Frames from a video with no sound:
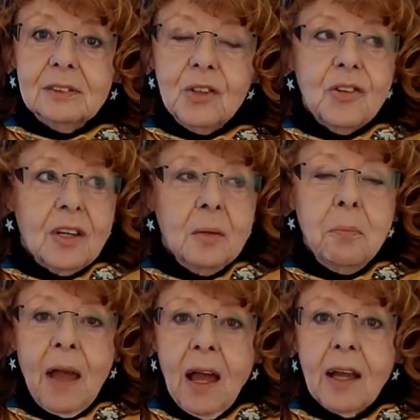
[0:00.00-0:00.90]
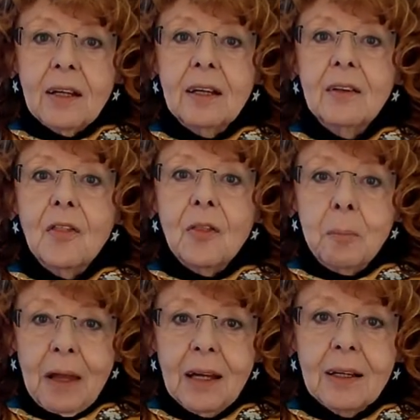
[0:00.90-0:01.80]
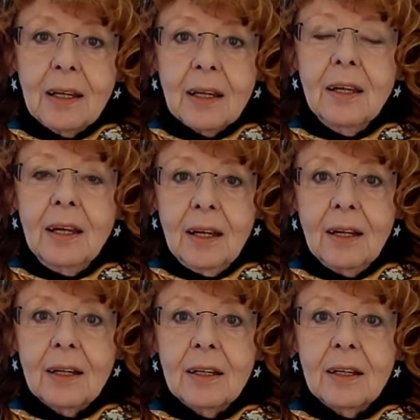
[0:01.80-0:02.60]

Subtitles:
There's an unpack the packing hack.